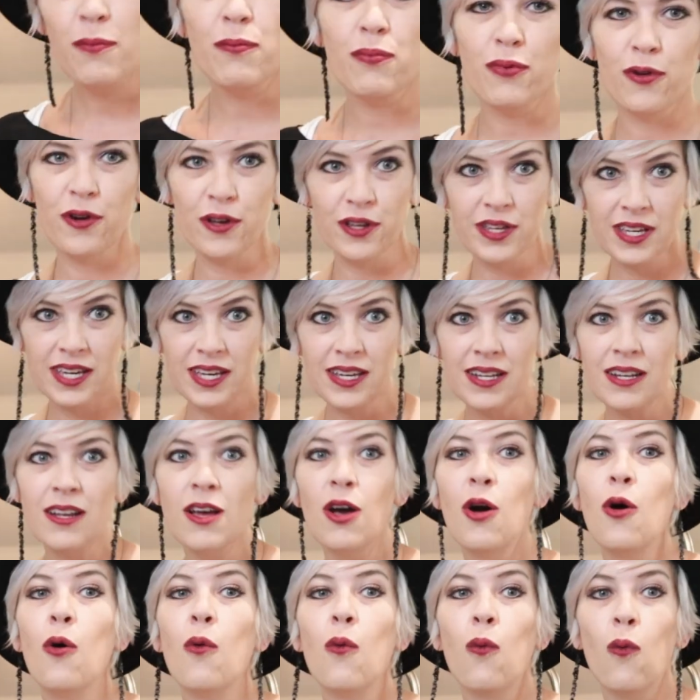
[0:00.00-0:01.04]
Brilliant,
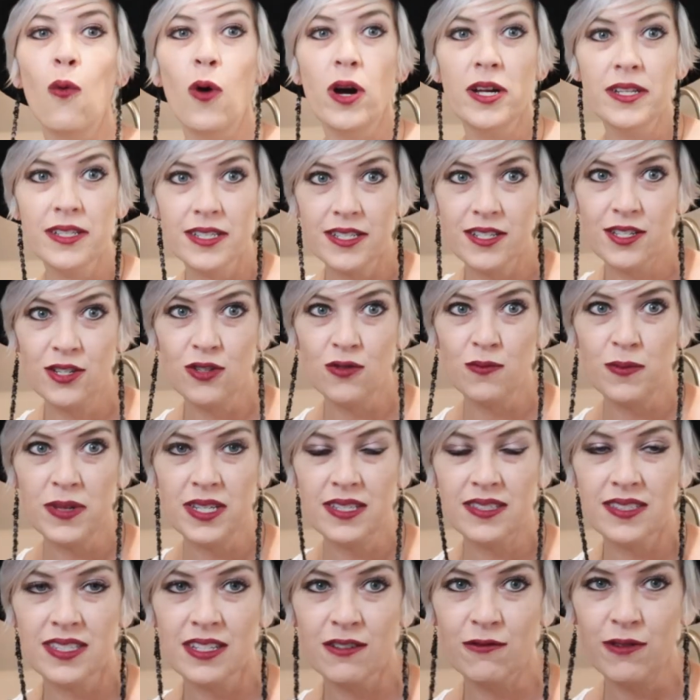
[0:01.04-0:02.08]
1 to 2
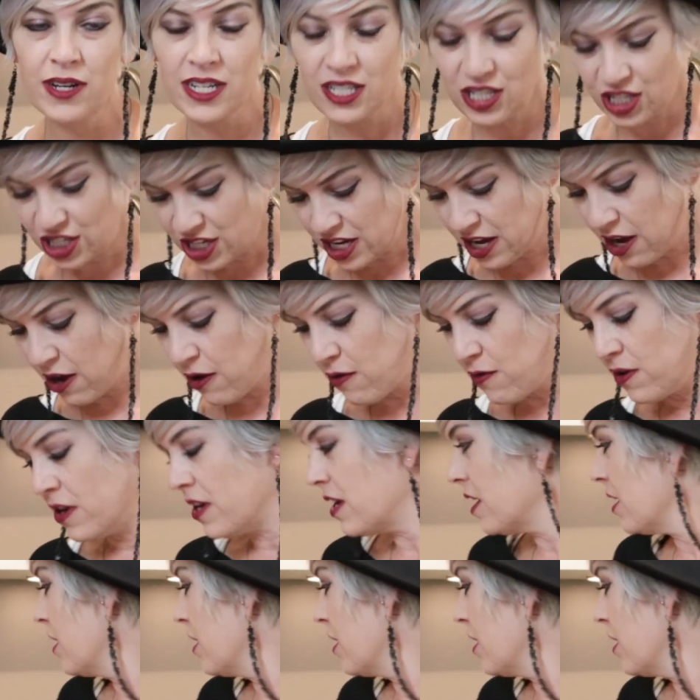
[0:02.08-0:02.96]
mixing ratio.